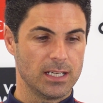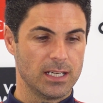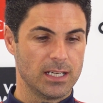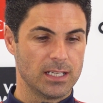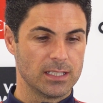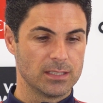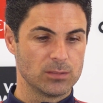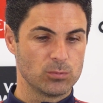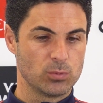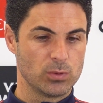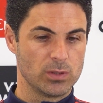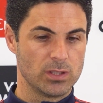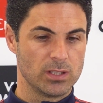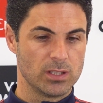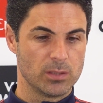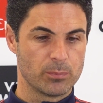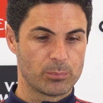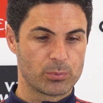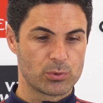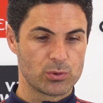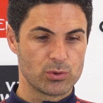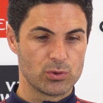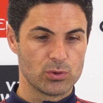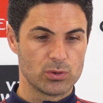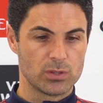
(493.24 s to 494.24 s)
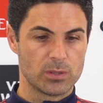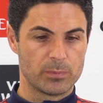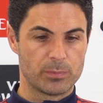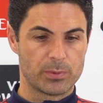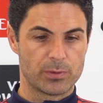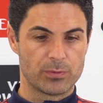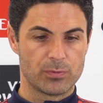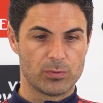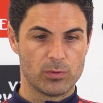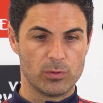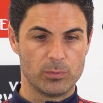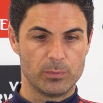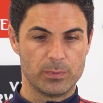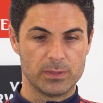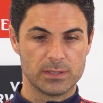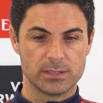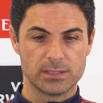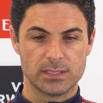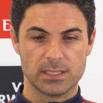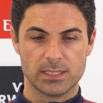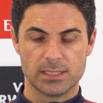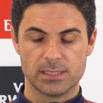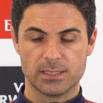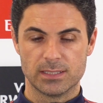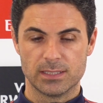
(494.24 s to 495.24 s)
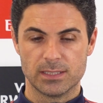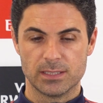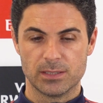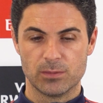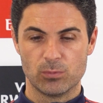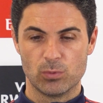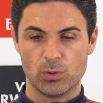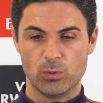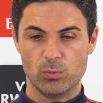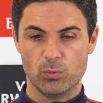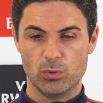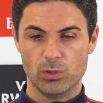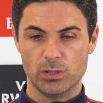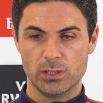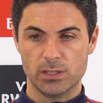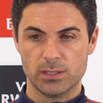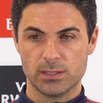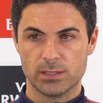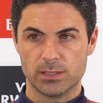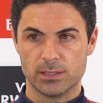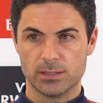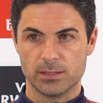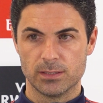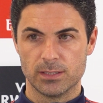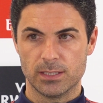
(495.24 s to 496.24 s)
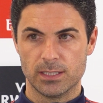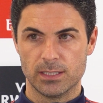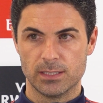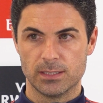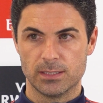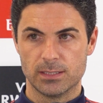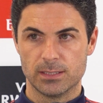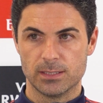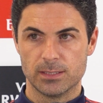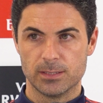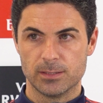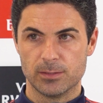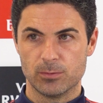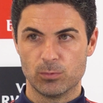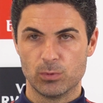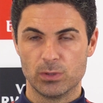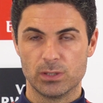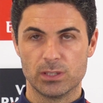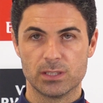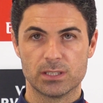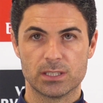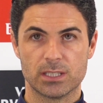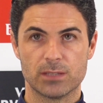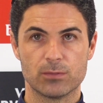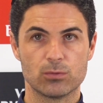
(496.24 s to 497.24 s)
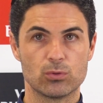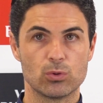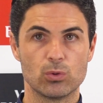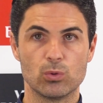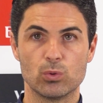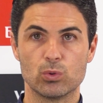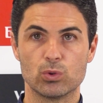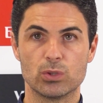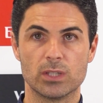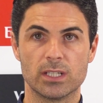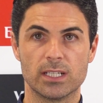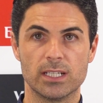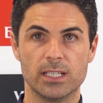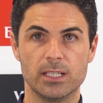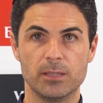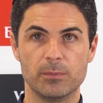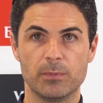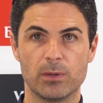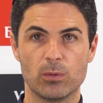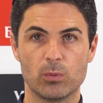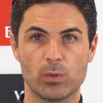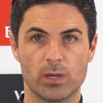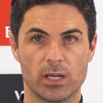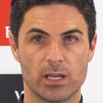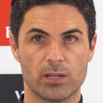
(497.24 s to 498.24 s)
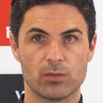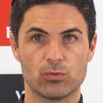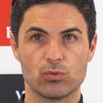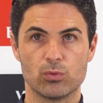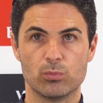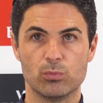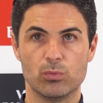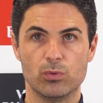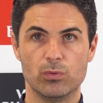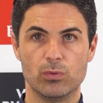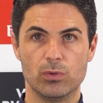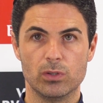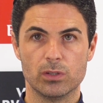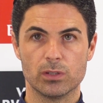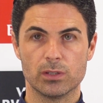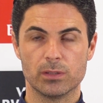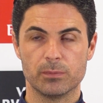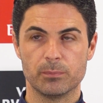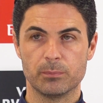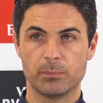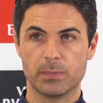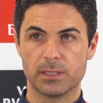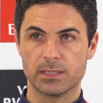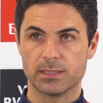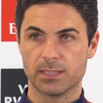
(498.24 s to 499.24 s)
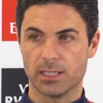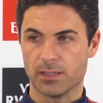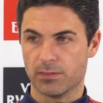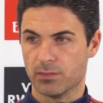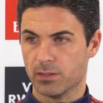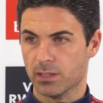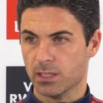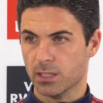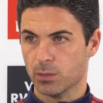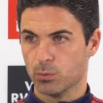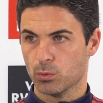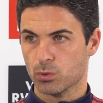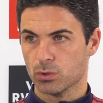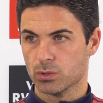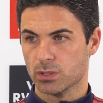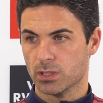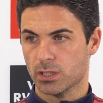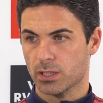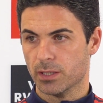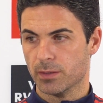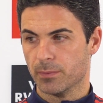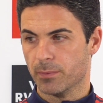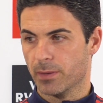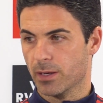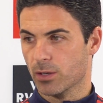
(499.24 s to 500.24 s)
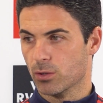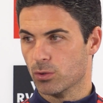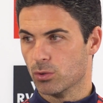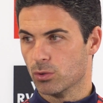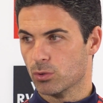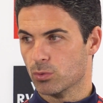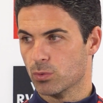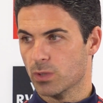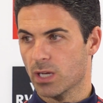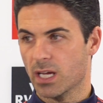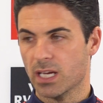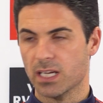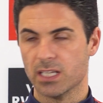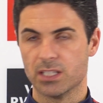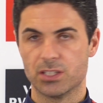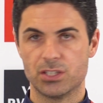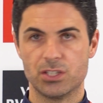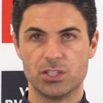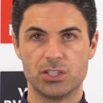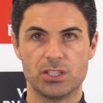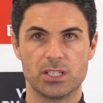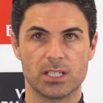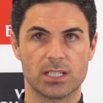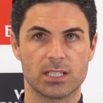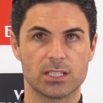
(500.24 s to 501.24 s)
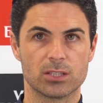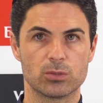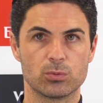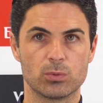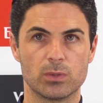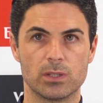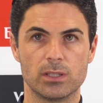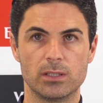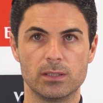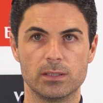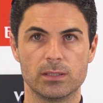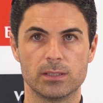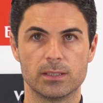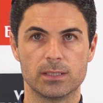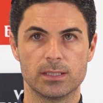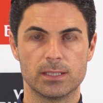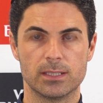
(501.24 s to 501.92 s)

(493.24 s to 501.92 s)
And we didn't produce the performance that we wanted, and we deserved to lose the game, and we have to move on. But I think it was a good reality check as well.